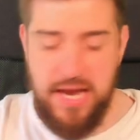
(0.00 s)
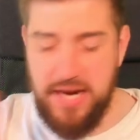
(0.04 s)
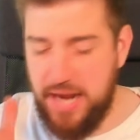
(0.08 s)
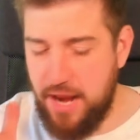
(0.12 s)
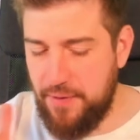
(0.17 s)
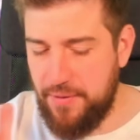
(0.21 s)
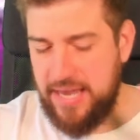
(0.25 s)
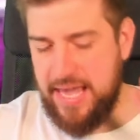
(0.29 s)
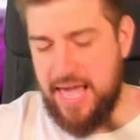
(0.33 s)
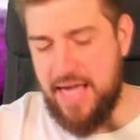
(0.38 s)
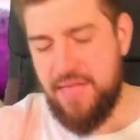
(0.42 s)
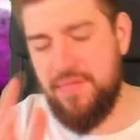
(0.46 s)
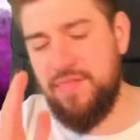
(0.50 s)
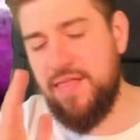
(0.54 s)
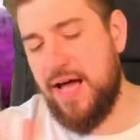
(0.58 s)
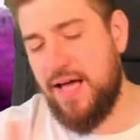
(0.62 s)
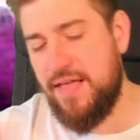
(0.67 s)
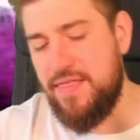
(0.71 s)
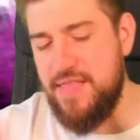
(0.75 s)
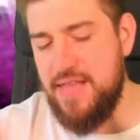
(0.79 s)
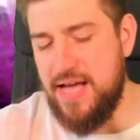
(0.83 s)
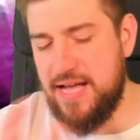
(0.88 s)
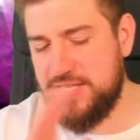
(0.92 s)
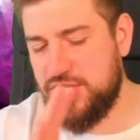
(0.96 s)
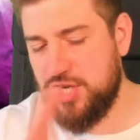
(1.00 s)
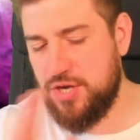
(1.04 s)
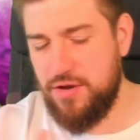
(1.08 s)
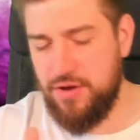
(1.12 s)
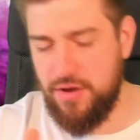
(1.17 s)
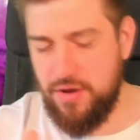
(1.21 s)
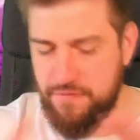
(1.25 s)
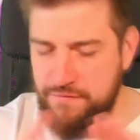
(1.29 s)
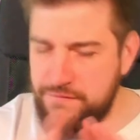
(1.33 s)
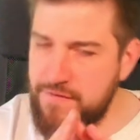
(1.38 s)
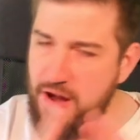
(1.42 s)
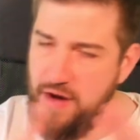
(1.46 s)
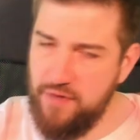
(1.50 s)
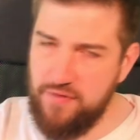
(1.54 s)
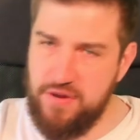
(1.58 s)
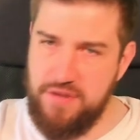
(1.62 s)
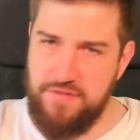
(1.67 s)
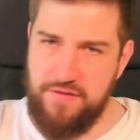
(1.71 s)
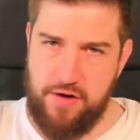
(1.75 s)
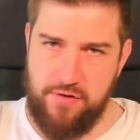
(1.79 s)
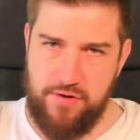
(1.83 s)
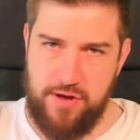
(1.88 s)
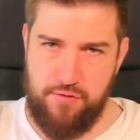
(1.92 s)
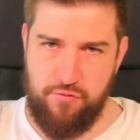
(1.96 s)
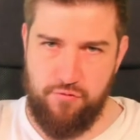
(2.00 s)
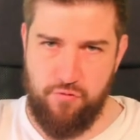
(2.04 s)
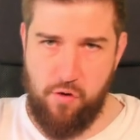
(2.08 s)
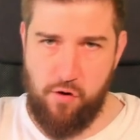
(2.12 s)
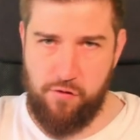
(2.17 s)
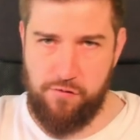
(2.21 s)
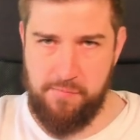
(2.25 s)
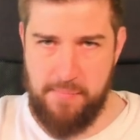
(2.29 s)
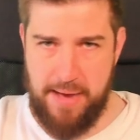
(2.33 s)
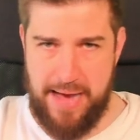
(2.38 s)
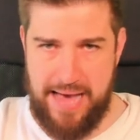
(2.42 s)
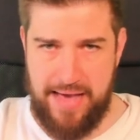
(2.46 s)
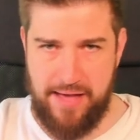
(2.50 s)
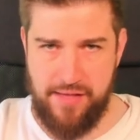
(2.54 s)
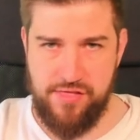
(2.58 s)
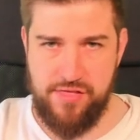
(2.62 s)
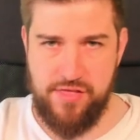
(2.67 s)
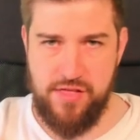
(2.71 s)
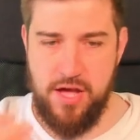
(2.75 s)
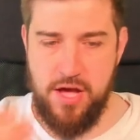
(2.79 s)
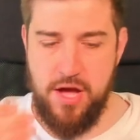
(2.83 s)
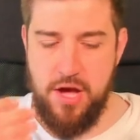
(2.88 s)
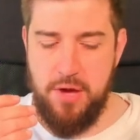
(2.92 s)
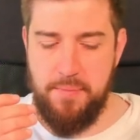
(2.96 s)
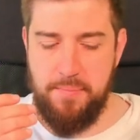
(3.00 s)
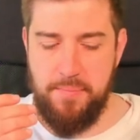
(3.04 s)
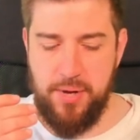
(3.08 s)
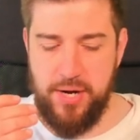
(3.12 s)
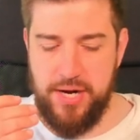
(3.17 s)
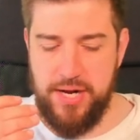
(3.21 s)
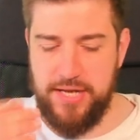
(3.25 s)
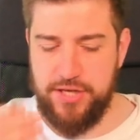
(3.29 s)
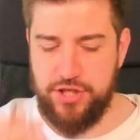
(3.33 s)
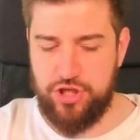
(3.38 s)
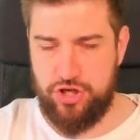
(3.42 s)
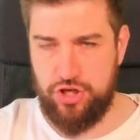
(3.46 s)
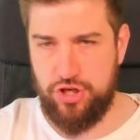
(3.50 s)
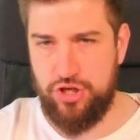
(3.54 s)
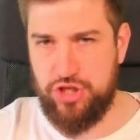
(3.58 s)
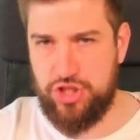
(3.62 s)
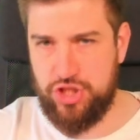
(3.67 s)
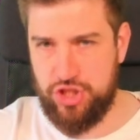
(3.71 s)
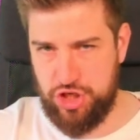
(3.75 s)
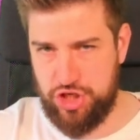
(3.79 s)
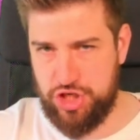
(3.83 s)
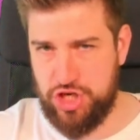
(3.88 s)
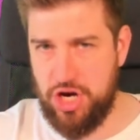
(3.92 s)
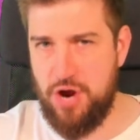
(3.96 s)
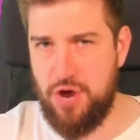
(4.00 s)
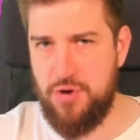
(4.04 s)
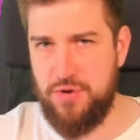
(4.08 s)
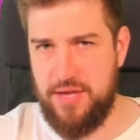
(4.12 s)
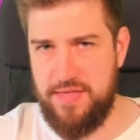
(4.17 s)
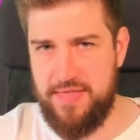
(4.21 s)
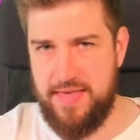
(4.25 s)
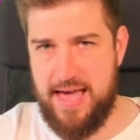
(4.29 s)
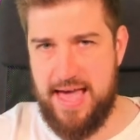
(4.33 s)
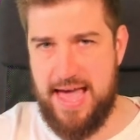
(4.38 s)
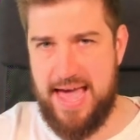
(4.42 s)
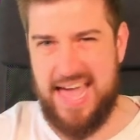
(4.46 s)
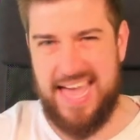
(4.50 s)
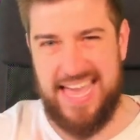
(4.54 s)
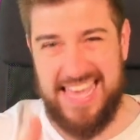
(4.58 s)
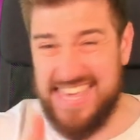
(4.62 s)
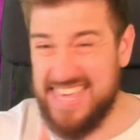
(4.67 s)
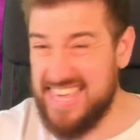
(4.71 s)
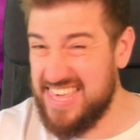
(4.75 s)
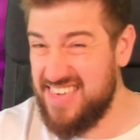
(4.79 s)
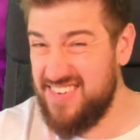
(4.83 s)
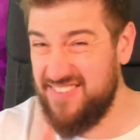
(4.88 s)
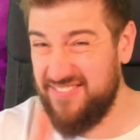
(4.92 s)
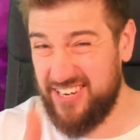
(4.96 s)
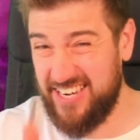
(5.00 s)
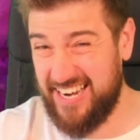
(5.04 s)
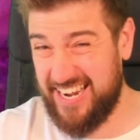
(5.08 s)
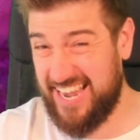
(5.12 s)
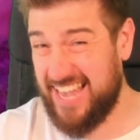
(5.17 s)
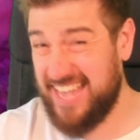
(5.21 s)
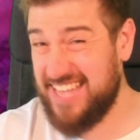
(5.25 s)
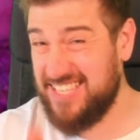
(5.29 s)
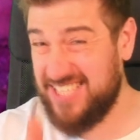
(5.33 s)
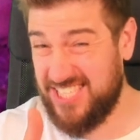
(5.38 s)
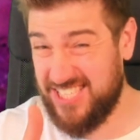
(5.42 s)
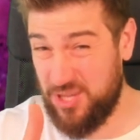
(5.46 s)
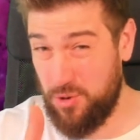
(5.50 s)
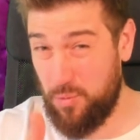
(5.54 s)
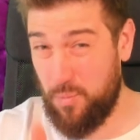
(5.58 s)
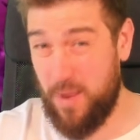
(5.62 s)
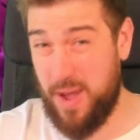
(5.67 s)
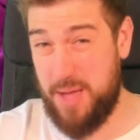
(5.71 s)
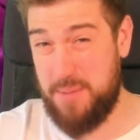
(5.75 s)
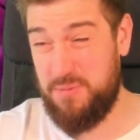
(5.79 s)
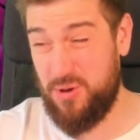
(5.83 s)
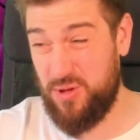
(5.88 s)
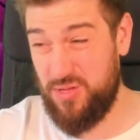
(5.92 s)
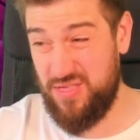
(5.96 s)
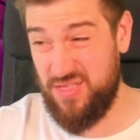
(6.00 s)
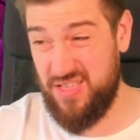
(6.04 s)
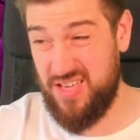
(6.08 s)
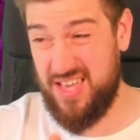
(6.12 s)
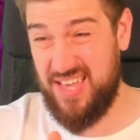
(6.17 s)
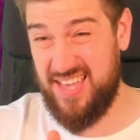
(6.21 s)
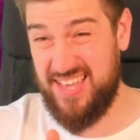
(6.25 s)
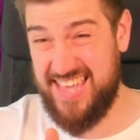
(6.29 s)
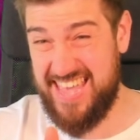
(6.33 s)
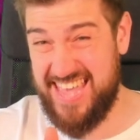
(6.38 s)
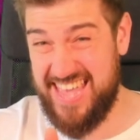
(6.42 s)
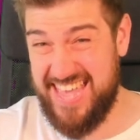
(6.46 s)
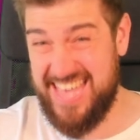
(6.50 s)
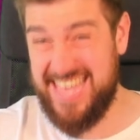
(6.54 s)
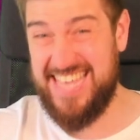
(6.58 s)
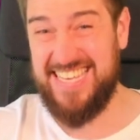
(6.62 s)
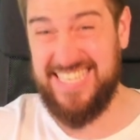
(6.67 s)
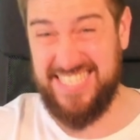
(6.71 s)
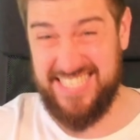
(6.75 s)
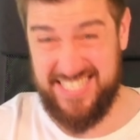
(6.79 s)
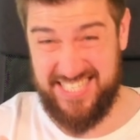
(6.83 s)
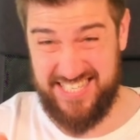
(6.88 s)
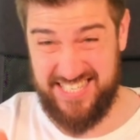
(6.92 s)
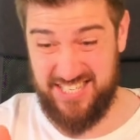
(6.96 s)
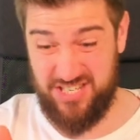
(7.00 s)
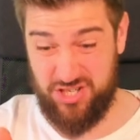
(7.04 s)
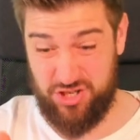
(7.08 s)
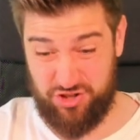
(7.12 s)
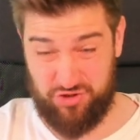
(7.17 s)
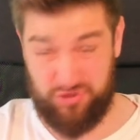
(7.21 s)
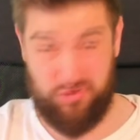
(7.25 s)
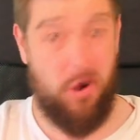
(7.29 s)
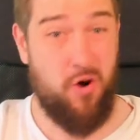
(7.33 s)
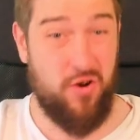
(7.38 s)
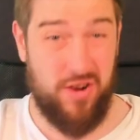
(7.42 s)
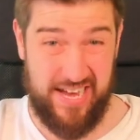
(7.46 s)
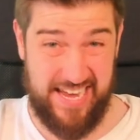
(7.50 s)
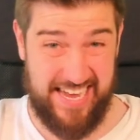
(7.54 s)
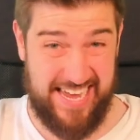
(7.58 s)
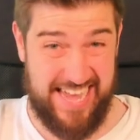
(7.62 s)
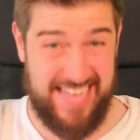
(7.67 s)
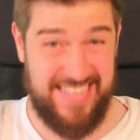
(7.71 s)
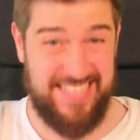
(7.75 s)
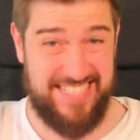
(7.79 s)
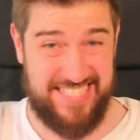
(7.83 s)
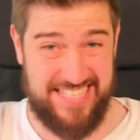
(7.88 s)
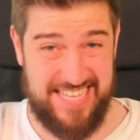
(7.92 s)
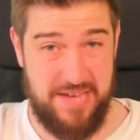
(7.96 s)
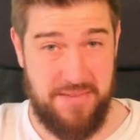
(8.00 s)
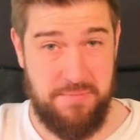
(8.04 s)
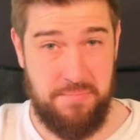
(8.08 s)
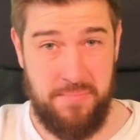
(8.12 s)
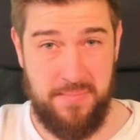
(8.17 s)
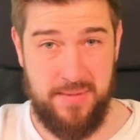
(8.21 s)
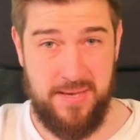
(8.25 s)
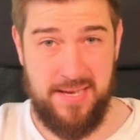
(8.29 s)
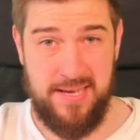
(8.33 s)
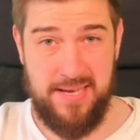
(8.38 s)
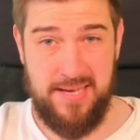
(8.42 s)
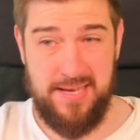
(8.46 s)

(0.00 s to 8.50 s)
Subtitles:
Now again, that's a very, very rough math, but it's just to show you there, even against a weapon that is strong against him,